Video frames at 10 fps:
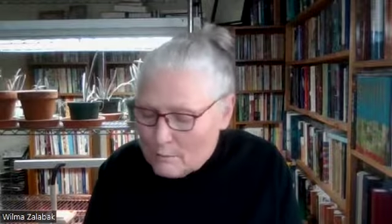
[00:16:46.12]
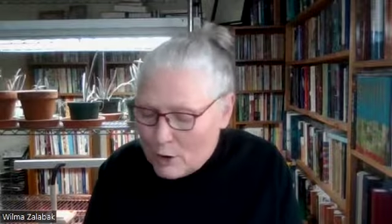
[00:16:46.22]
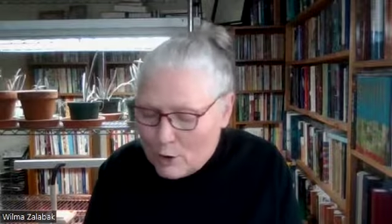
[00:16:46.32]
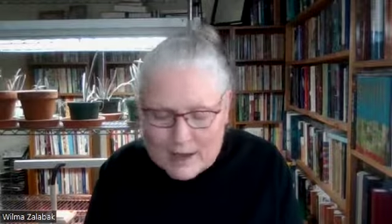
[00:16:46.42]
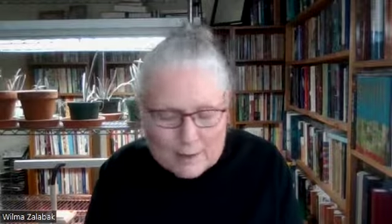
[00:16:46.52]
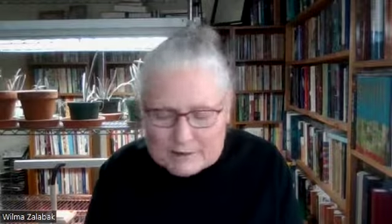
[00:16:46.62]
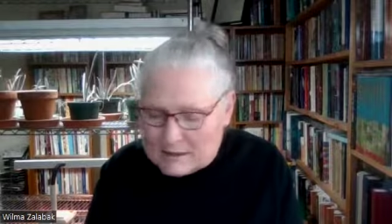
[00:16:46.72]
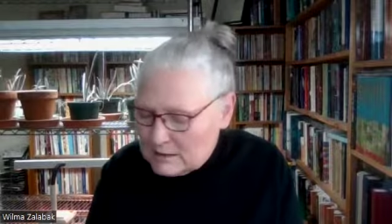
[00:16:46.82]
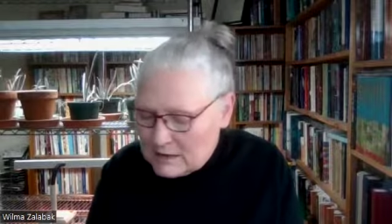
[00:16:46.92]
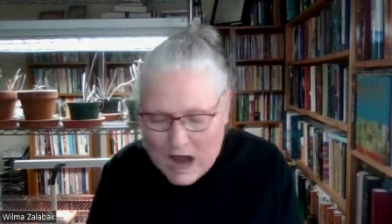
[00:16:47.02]
Moab
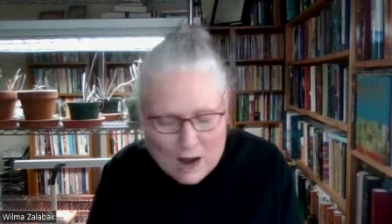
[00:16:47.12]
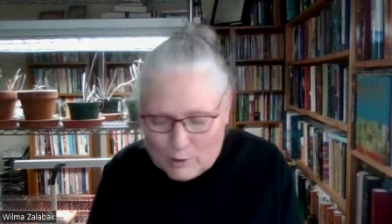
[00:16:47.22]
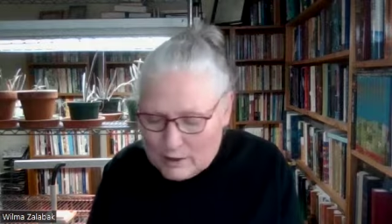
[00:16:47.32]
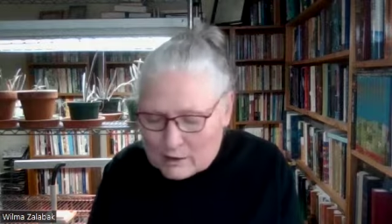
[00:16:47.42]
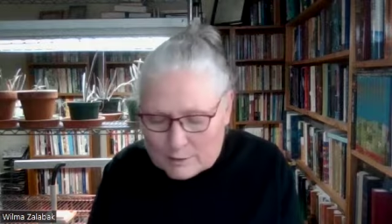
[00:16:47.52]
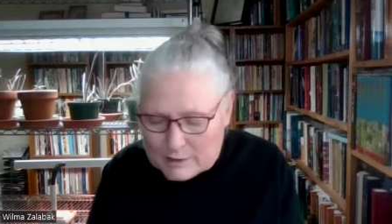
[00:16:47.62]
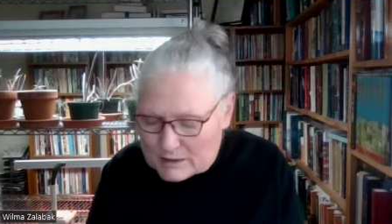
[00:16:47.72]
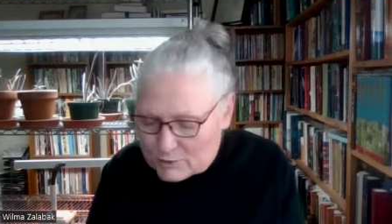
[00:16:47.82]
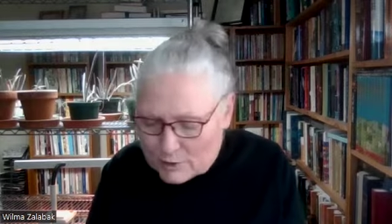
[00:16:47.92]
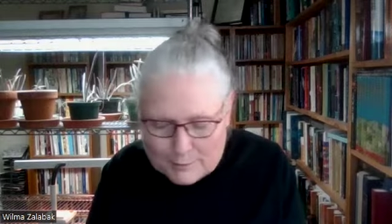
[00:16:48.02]
did not welcome
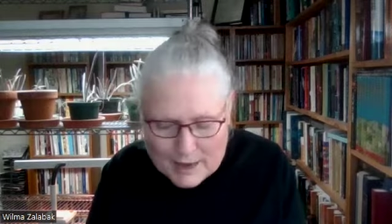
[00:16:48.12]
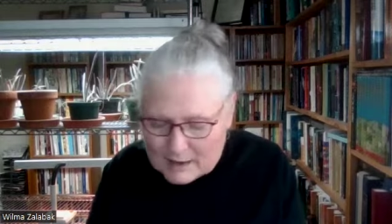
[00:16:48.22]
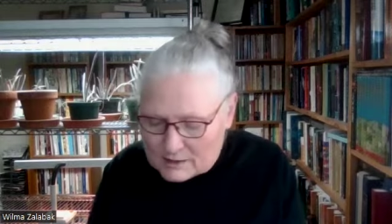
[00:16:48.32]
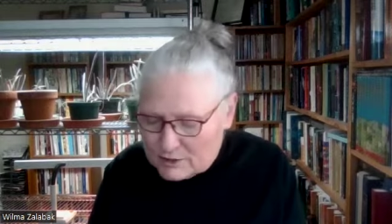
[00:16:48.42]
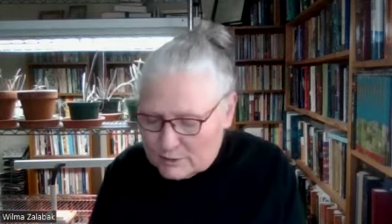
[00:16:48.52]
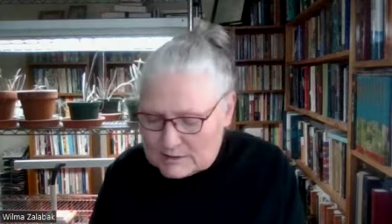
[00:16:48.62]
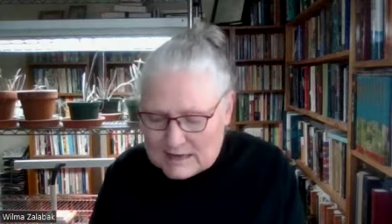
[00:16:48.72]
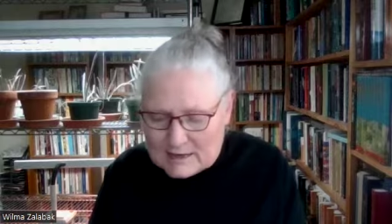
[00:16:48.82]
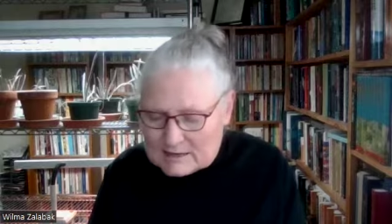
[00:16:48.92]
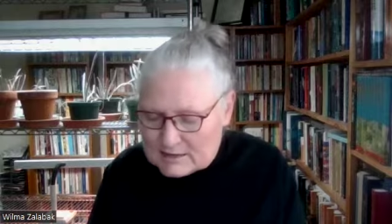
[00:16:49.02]
Israel back to its
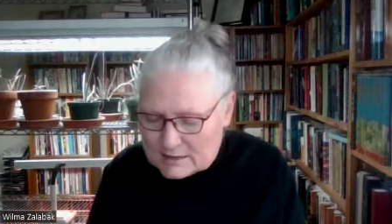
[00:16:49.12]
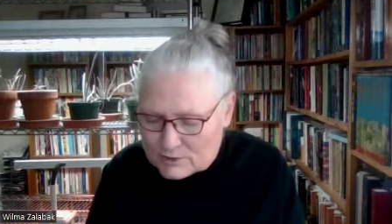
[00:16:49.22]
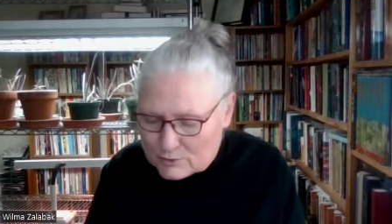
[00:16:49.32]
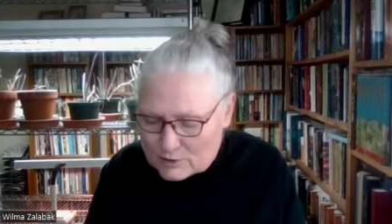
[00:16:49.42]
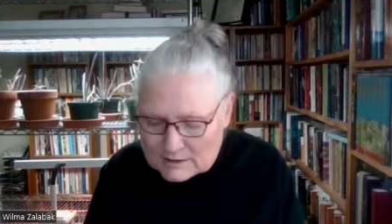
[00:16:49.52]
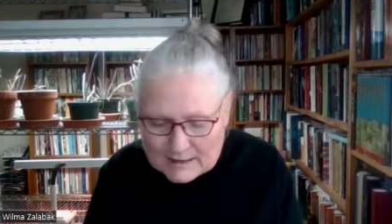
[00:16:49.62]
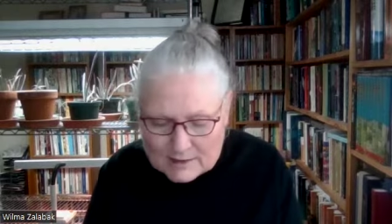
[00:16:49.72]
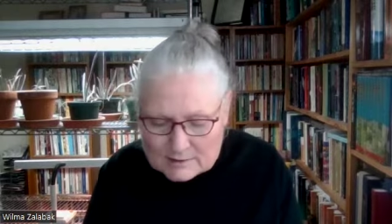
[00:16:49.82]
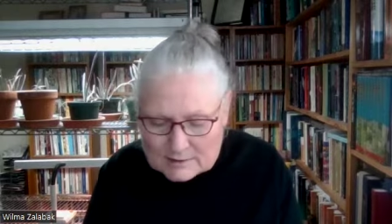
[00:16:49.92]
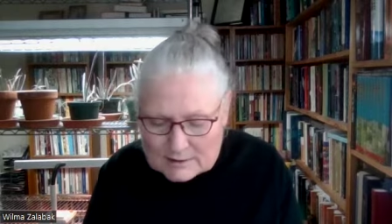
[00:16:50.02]
ancestral
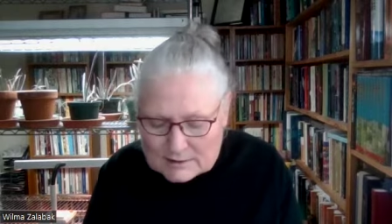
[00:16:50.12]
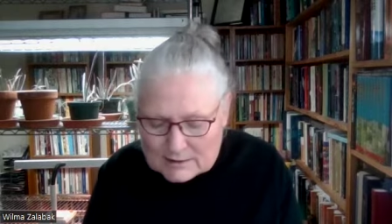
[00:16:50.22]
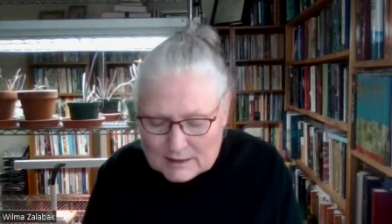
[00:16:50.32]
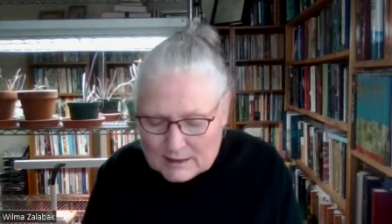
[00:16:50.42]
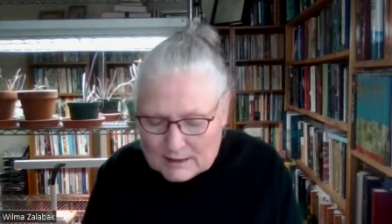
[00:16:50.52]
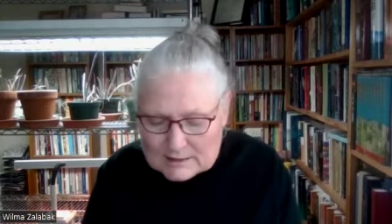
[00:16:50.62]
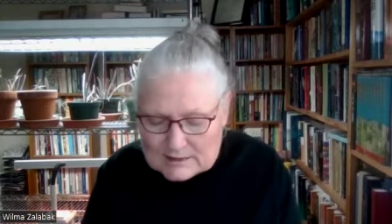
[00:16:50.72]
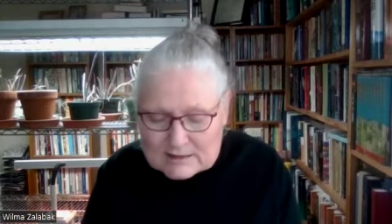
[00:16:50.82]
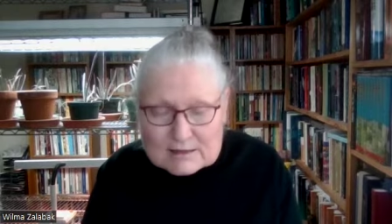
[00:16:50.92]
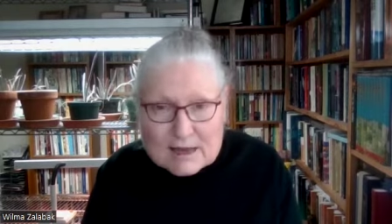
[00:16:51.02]
land and
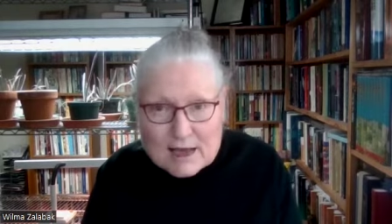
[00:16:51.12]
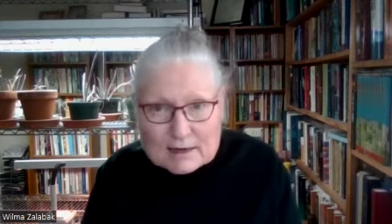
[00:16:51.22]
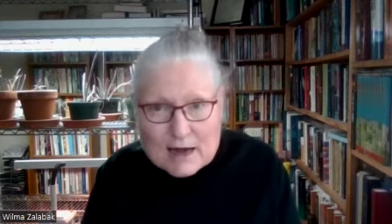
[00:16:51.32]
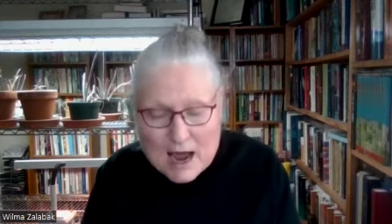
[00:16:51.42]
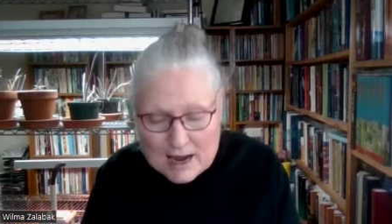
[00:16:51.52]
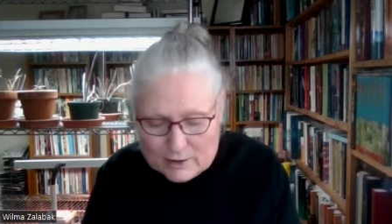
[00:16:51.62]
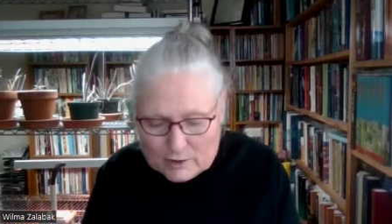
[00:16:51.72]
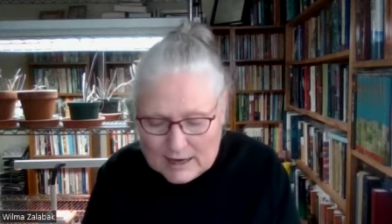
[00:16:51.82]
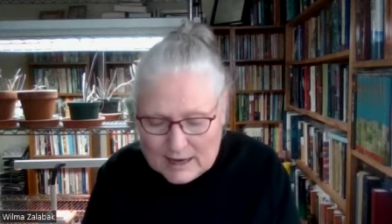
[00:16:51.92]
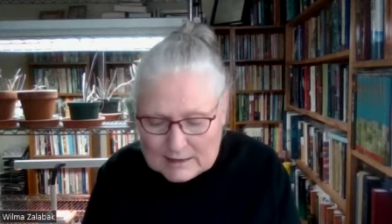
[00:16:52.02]
instead
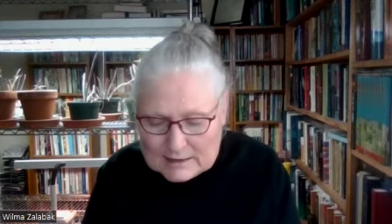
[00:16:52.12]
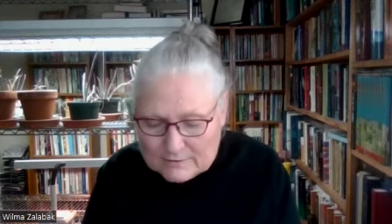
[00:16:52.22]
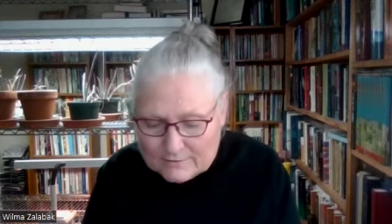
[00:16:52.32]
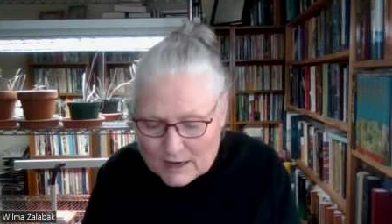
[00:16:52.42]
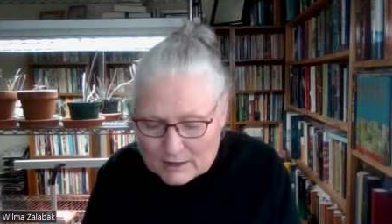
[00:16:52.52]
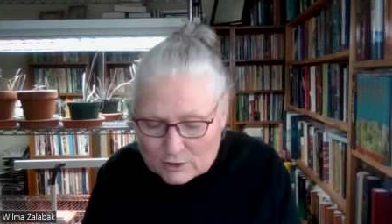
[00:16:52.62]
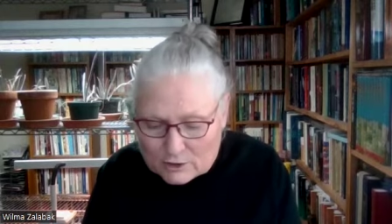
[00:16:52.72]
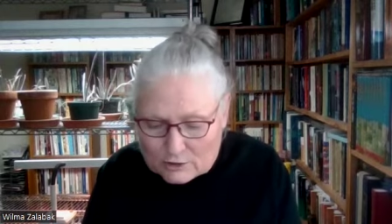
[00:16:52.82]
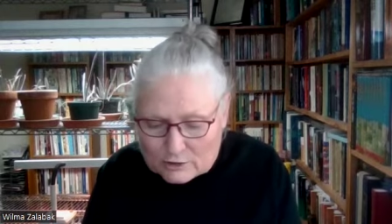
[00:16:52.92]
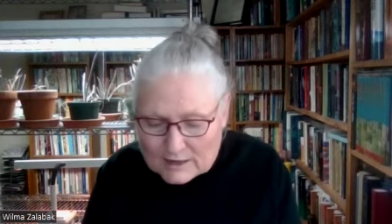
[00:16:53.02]
hired a
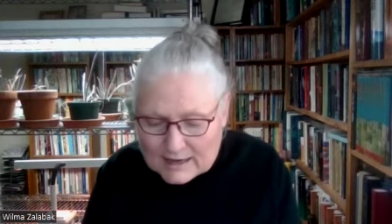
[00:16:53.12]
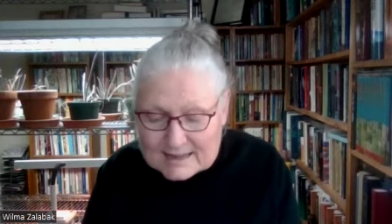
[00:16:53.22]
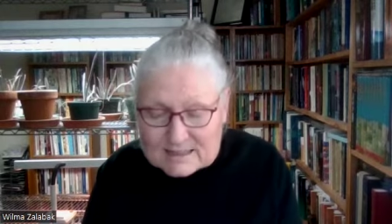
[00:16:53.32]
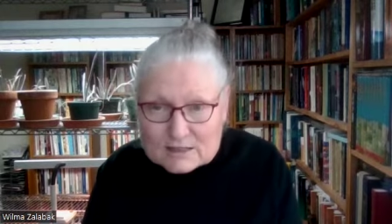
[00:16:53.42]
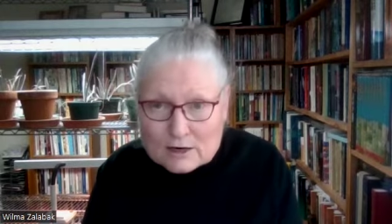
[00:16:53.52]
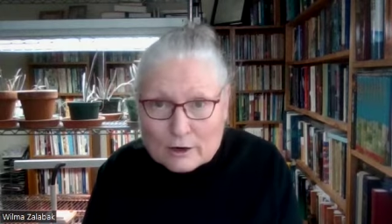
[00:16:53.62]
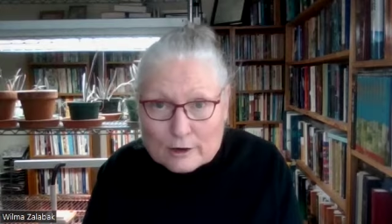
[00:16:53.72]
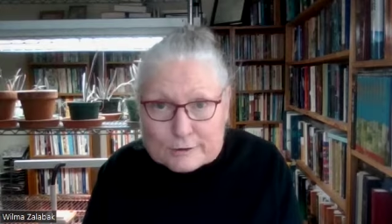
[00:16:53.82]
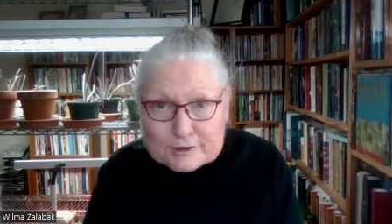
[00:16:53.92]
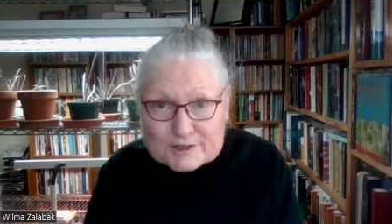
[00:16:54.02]
diviner to cast a
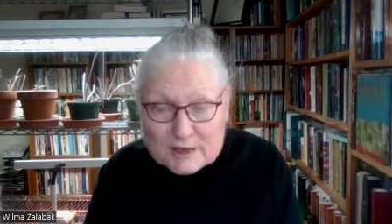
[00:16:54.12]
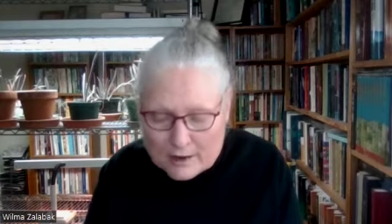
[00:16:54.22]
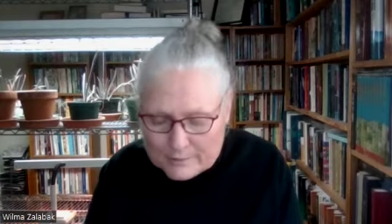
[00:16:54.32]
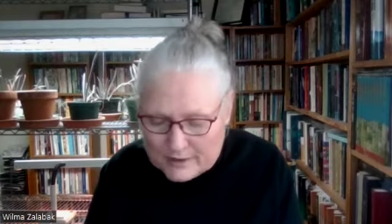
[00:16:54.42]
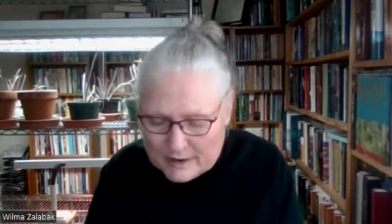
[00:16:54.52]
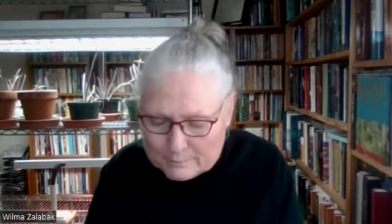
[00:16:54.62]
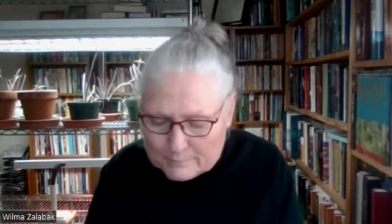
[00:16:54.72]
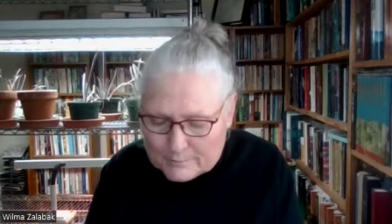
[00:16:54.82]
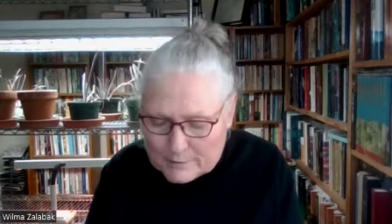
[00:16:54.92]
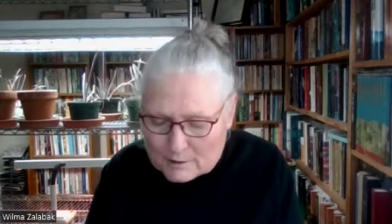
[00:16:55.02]
curse on them,